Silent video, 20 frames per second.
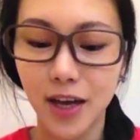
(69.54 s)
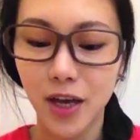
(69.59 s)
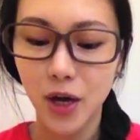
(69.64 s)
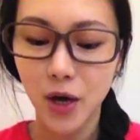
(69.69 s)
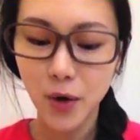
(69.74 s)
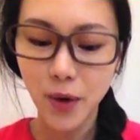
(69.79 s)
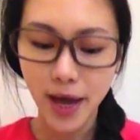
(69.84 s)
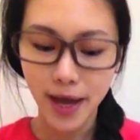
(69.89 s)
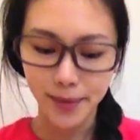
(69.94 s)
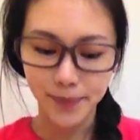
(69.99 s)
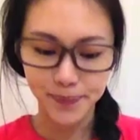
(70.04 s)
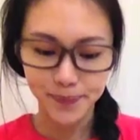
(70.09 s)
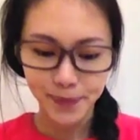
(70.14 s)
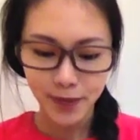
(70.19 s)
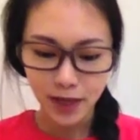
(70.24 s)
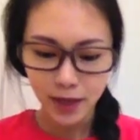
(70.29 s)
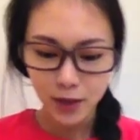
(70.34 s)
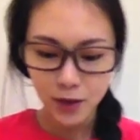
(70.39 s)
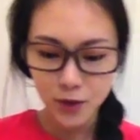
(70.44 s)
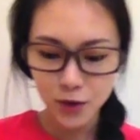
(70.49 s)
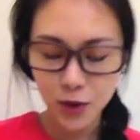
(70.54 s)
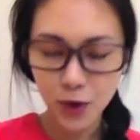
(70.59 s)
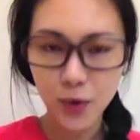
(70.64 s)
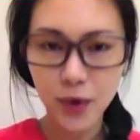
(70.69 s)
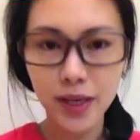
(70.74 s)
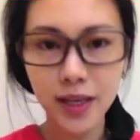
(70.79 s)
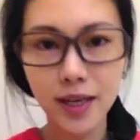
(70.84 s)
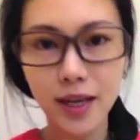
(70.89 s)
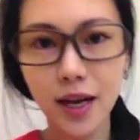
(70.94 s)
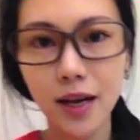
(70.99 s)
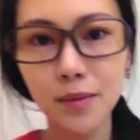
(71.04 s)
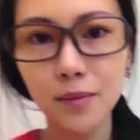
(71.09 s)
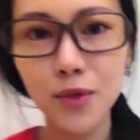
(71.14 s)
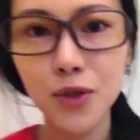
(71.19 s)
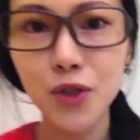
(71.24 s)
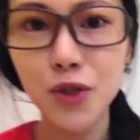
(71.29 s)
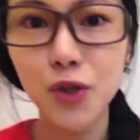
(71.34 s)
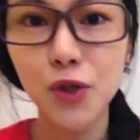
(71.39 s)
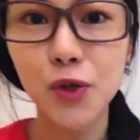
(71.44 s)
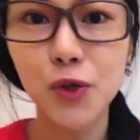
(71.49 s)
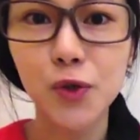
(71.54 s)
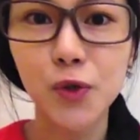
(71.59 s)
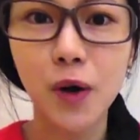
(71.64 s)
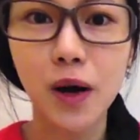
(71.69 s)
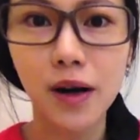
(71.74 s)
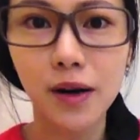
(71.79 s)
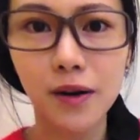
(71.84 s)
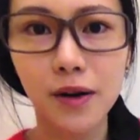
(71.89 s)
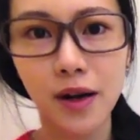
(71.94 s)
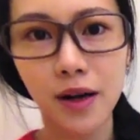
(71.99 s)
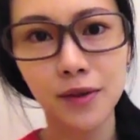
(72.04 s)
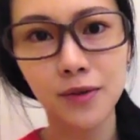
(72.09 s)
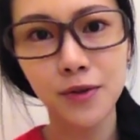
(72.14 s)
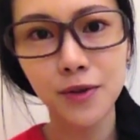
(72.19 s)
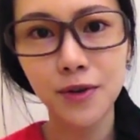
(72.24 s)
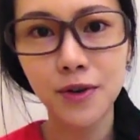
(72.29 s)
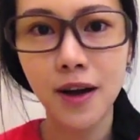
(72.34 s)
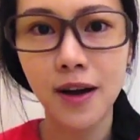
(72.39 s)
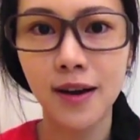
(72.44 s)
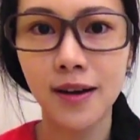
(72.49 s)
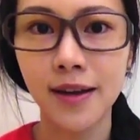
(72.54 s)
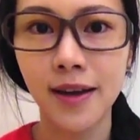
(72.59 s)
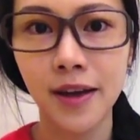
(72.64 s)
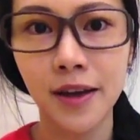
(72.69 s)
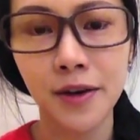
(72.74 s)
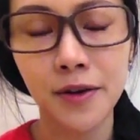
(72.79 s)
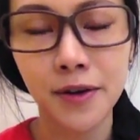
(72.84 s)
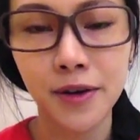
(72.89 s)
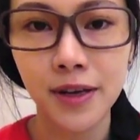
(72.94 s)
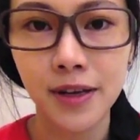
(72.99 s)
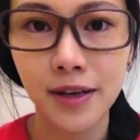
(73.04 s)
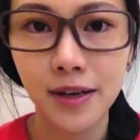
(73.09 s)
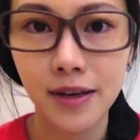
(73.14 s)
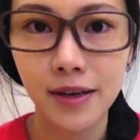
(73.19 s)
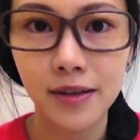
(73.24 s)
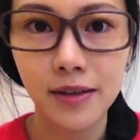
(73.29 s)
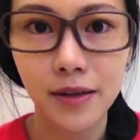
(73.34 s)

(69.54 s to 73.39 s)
Okay, so when it comes to our under eye area,